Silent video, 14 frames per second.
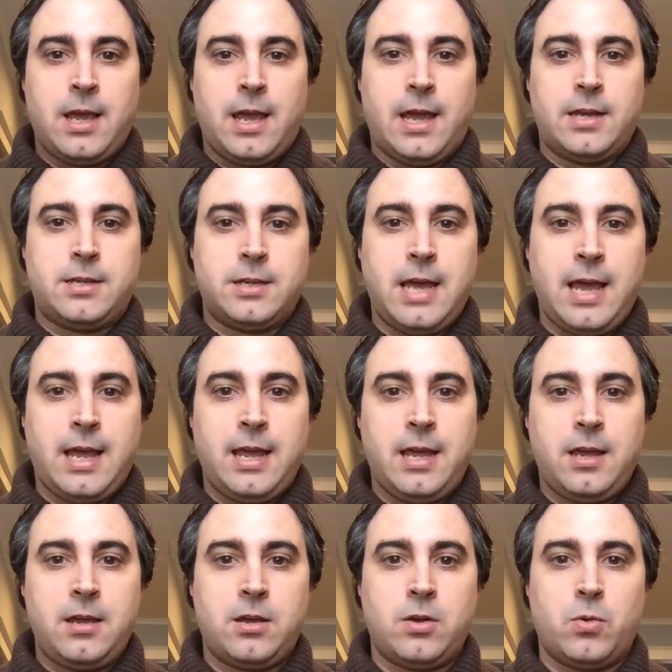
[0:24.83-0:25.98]
And
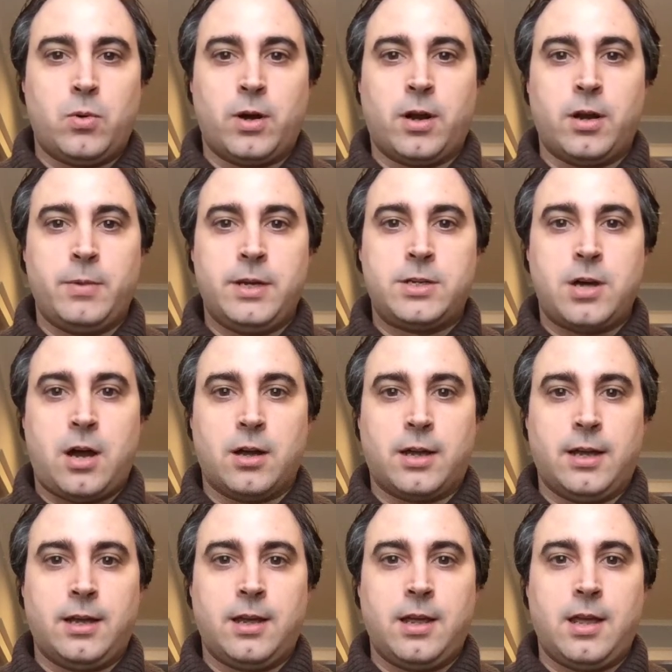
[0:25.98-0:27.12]
today we're going to be
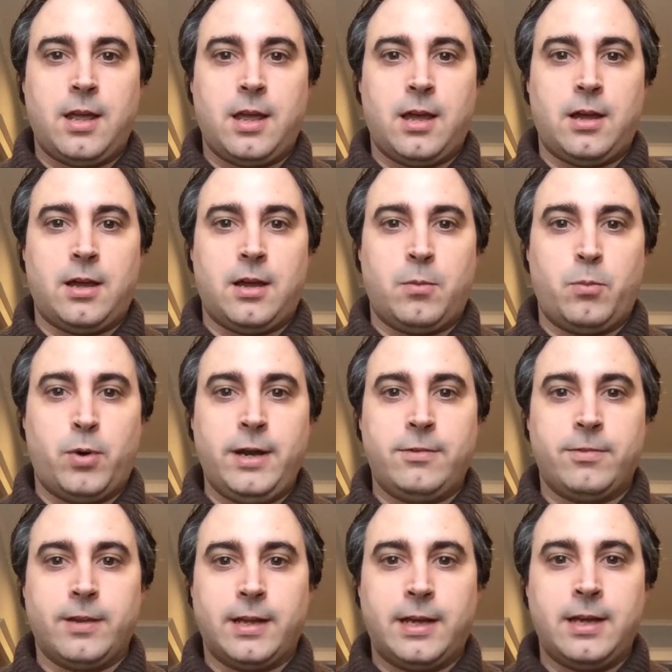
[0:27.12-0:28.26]
talking
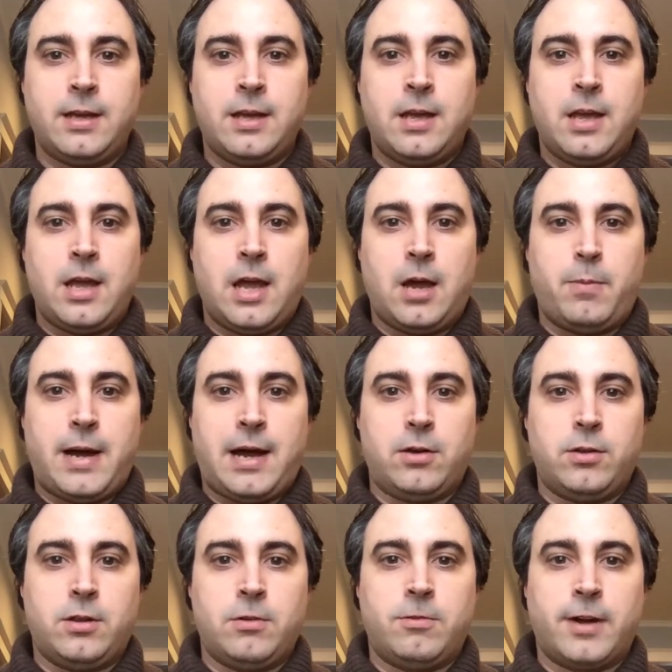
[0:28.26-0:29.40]
briefly
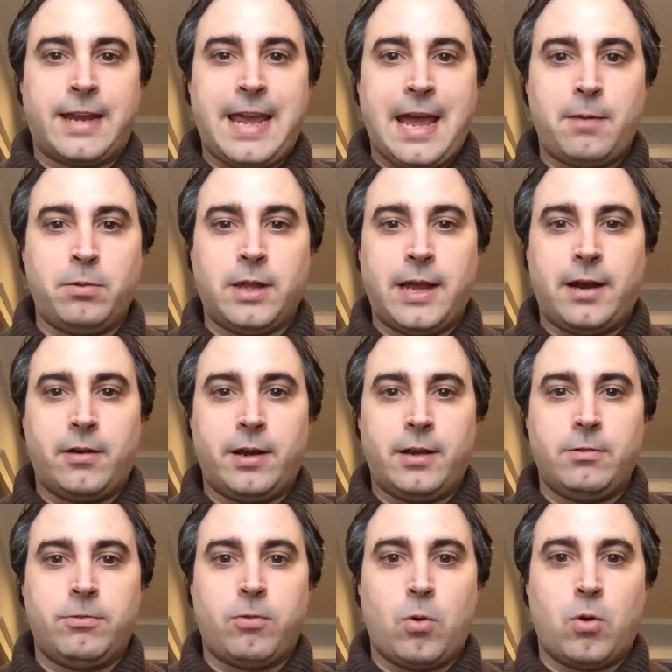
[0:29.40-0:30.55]
about the vocabulary
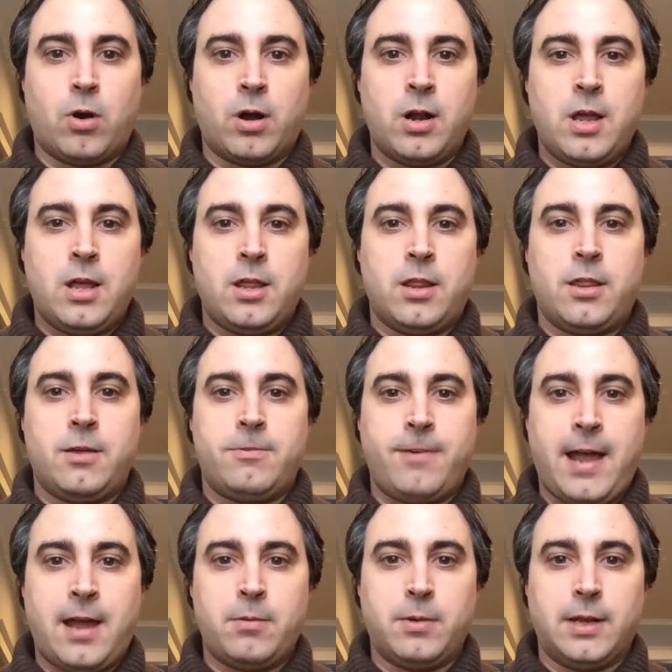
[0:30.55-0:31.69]
for the
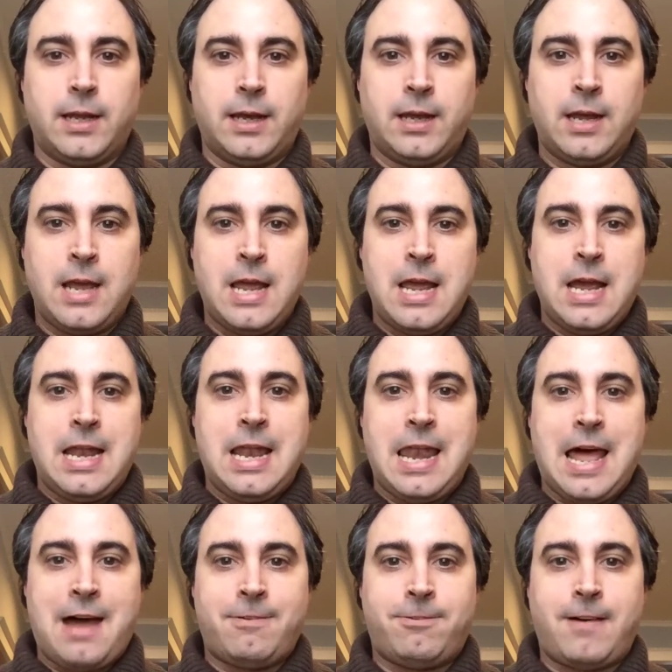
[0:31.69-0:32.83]
family,
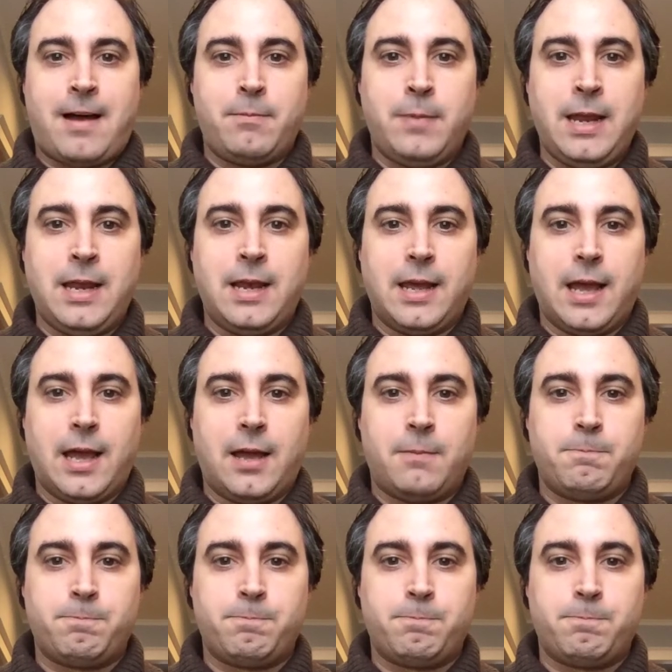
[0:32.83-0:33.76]
la familia.